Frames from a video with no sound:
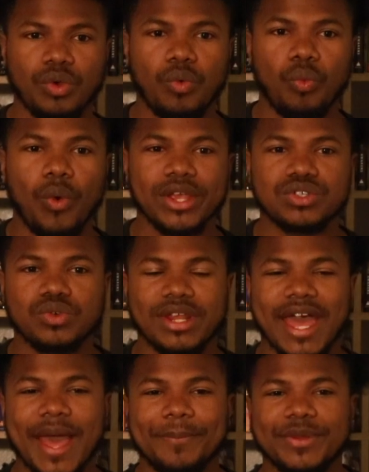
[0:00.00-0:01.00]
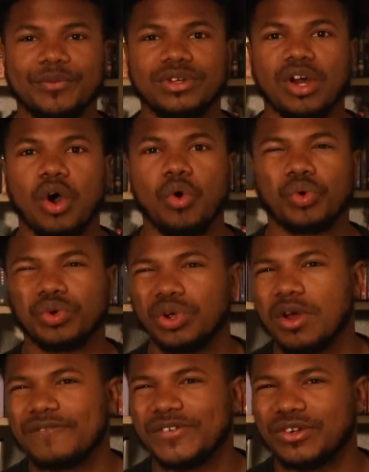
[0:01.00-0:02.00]
what's going to happen when old
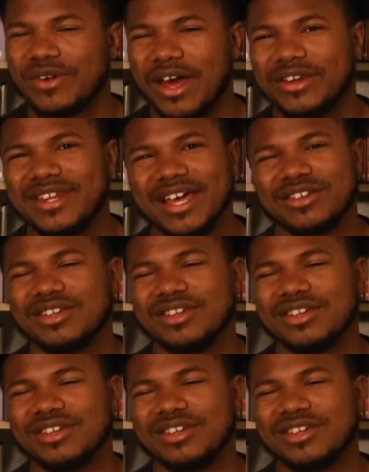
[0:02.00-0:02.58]
girl figure out.